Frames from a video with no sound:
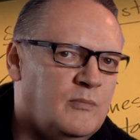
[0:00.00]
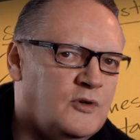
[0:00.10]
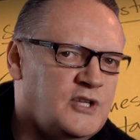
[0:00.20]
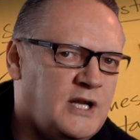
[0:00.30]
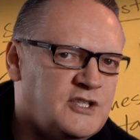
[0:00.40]

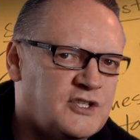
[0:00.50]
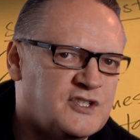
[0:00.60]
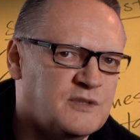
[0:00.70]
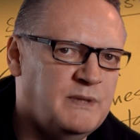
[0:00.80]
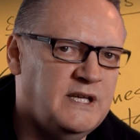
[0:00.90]
Modulation
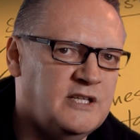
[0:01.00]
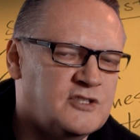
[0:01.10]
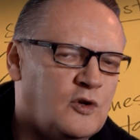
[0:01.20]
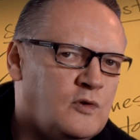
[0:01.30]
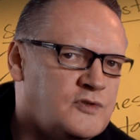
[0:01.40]
speed
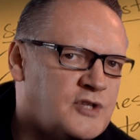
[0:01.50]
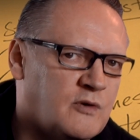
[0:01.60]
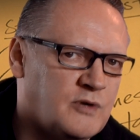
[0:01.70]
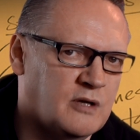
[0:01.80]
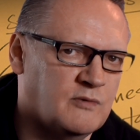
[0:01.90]
is
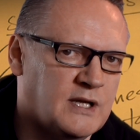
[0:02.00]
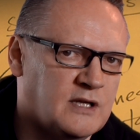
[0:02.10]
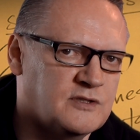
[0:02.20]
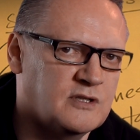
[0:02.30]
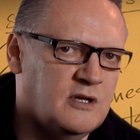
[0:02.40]
also known
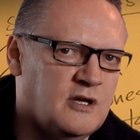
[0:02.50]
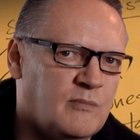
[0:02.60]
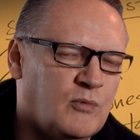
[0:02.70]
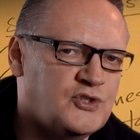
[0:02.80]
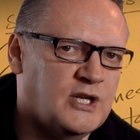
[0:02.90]
as
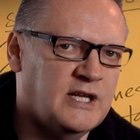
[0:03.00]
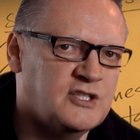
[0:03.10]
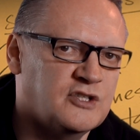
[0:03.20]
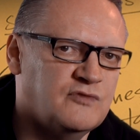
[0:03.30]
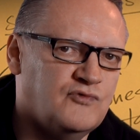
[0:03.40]

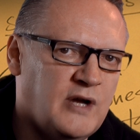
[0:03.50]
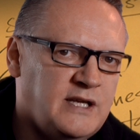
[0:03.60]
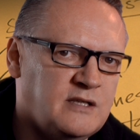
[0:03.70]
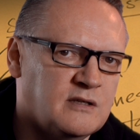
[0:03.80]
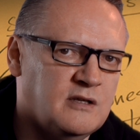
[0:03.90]
modulation
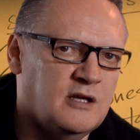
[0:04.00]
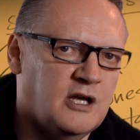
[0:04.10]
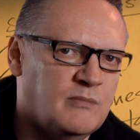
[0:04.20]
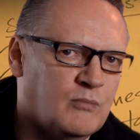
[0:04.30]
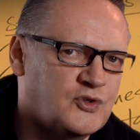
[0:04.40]
rate
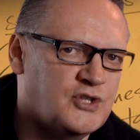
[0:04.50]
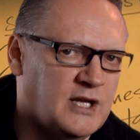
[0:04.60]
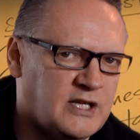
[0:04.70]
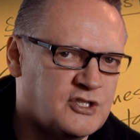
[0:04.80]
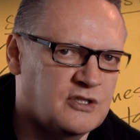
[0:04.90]
and
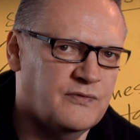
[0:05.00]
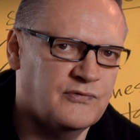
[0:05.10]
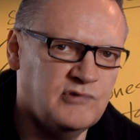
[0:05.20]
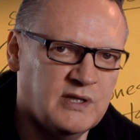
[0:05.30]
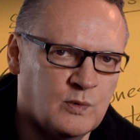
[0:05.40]
modulation
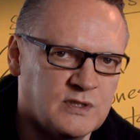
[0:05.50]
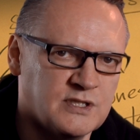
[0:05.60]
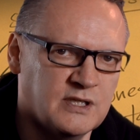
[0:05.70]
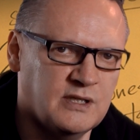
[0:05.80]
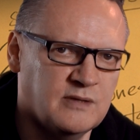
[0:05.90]

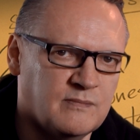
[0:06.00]
frequency.